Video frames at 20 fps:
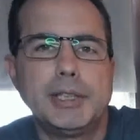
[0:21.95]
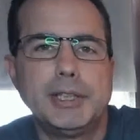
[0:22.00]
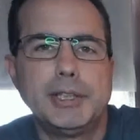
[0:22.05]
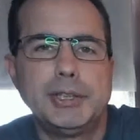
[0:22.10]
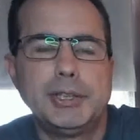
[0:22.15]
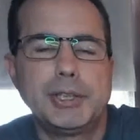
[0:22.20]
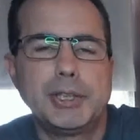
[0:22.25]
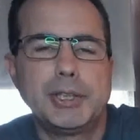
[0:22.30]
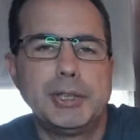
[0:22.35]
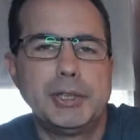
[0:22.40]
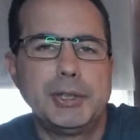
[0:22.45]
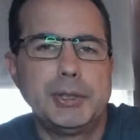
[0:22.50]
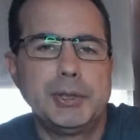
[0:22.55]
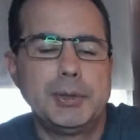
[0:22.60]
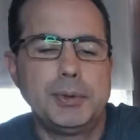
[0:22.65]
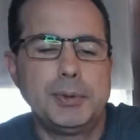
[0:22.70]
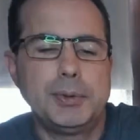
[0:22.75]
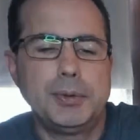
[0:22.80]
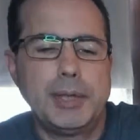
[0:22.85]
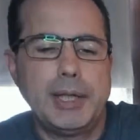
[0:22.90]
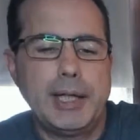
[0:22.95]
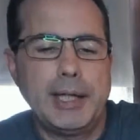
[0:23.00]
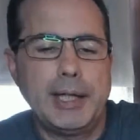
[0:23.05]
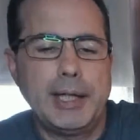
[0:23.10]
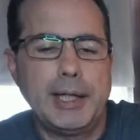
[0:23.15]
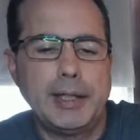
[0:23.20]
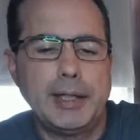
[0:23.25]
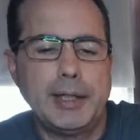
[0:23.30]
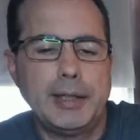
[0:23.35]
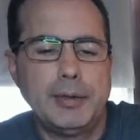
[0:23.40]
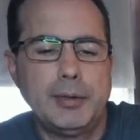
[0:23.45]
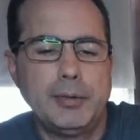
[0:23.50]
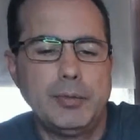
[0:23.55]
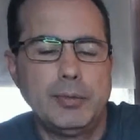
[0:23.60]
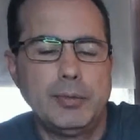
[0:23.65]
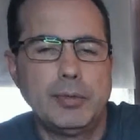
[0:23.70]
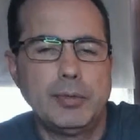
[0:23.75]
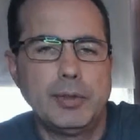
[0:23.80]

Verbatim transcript: as you can do, and in,